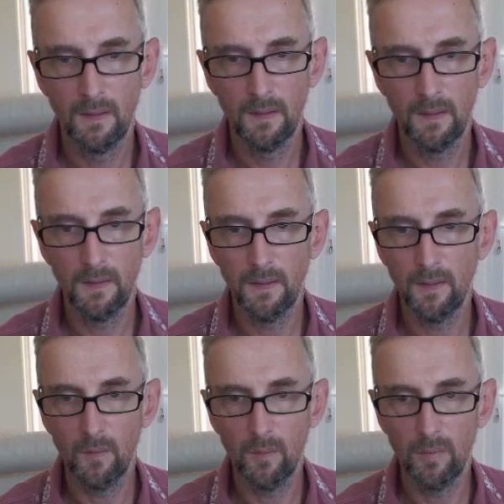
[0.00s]
And then I
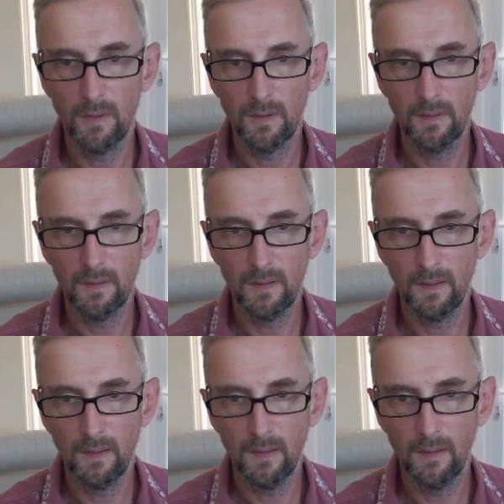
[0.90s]
will bring in the
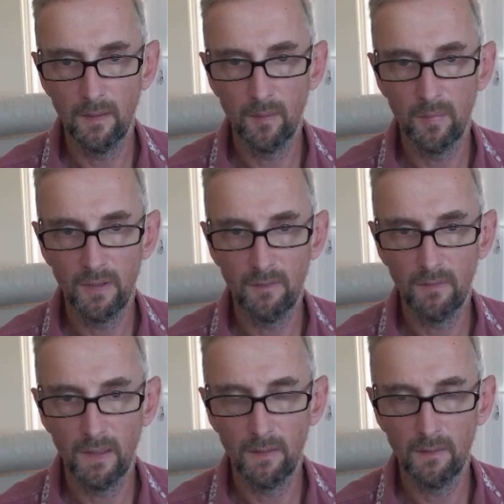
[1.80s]
I and P
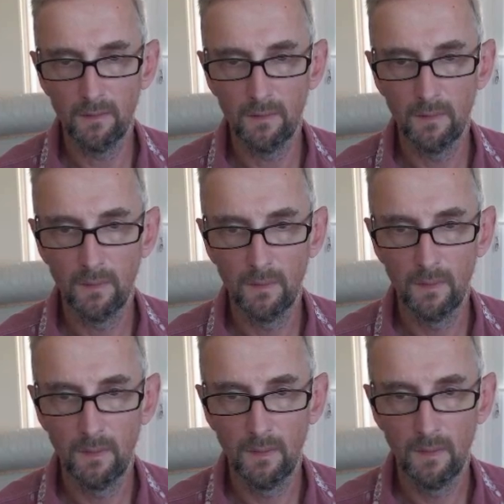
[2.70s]
values.
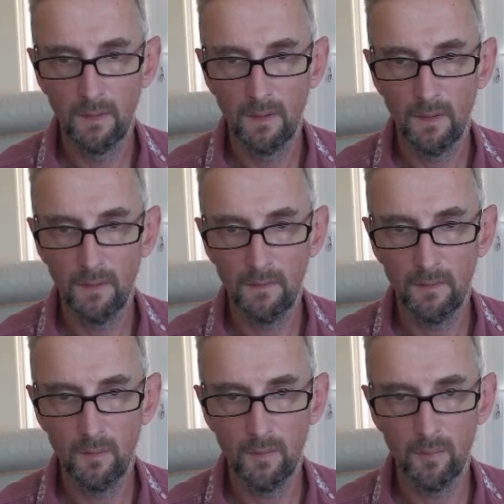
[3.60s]
I do
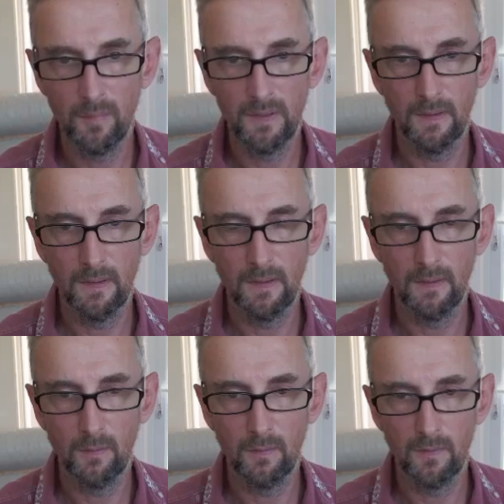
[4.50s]
want BL Heli
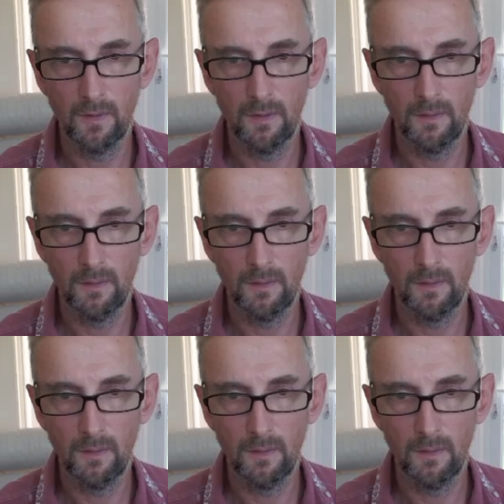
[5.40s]
Auto.